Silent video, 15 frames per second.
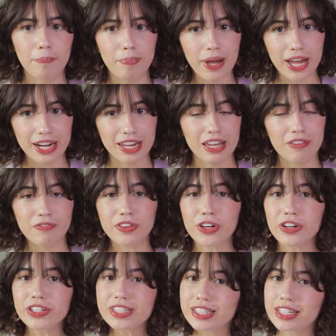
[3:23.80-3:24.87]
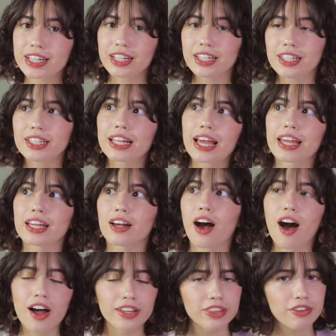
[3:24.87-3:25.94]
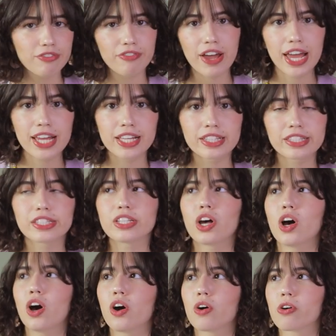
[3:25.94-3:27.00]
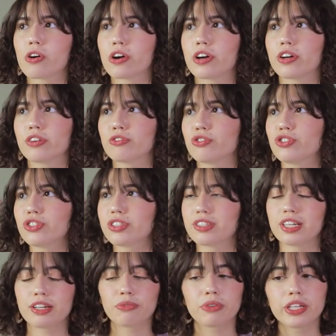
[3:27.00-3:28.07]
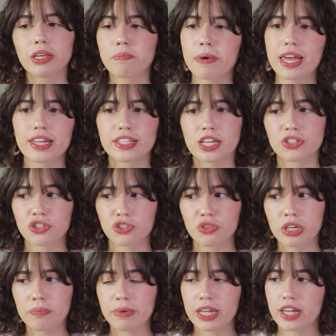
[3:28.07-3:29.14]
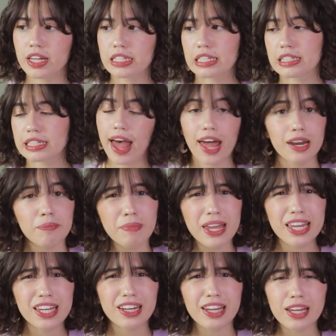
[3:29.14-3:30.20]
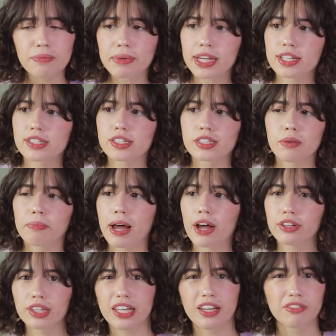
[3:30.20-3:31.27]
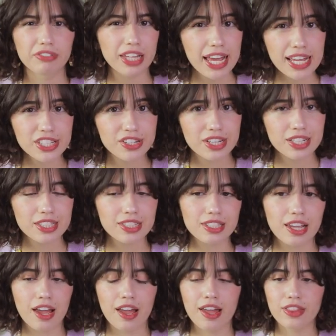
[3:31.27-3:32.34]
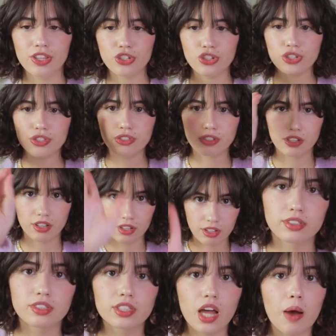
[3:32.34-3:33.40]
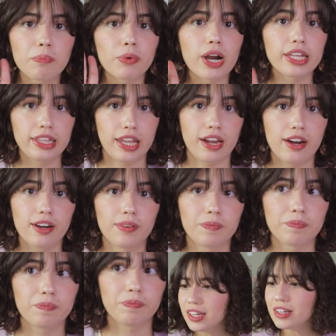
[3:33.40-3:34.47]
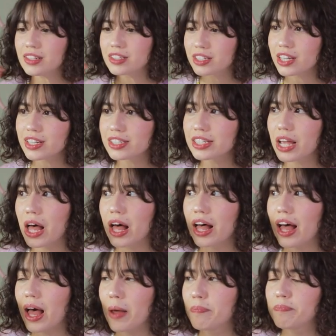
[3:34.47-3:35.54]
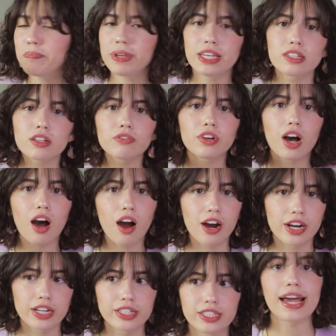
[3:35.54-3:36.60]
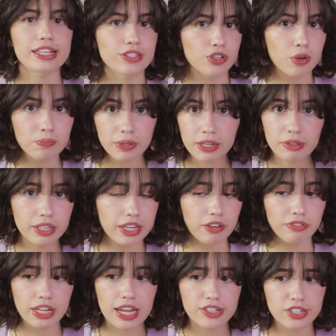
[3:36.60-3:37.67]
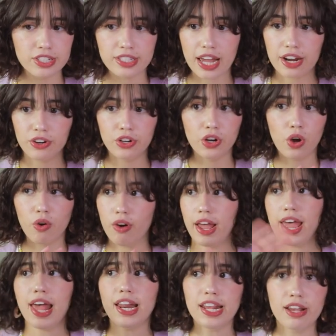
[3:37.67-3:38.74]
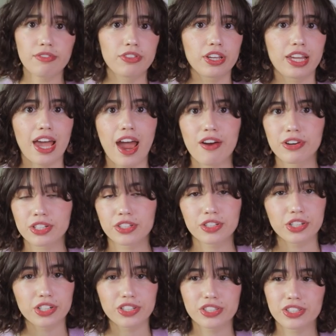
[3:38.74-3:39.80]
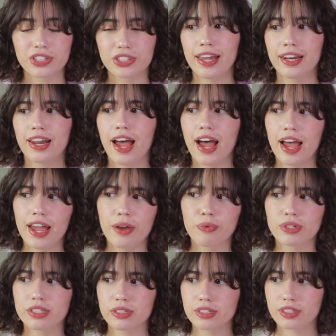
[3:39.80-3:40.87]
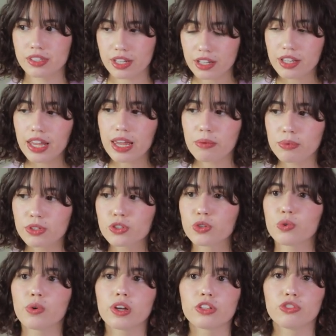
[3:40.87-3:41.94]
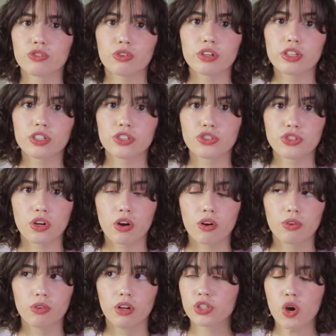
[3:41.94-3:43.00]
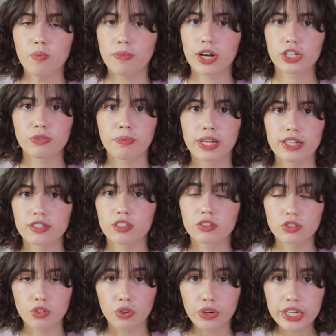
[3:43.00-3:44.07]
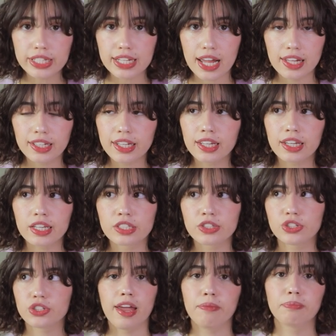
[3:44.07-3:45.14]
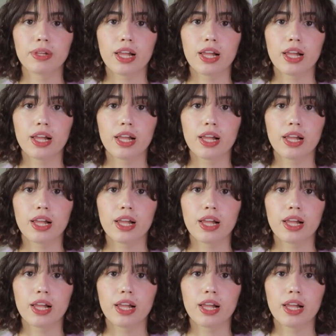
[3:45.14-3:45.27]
But if you're still like on the fence, or you just didn't really pay attention to it because it's animated, because it's about League of Legends, then just stop right there. It is just a piece of art. I don't play League of Legends, I don't know any of the characters, and I was still able to enjoy this show so much because the storytelling is A